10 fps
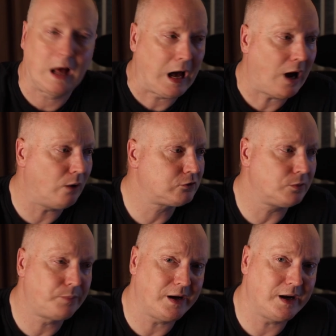how to
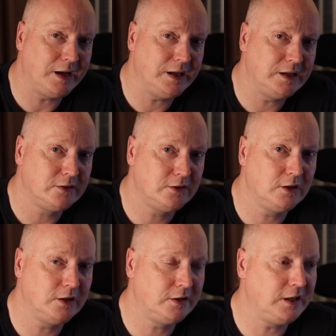buy
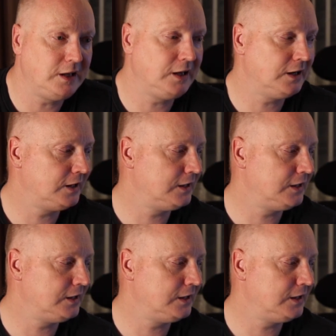the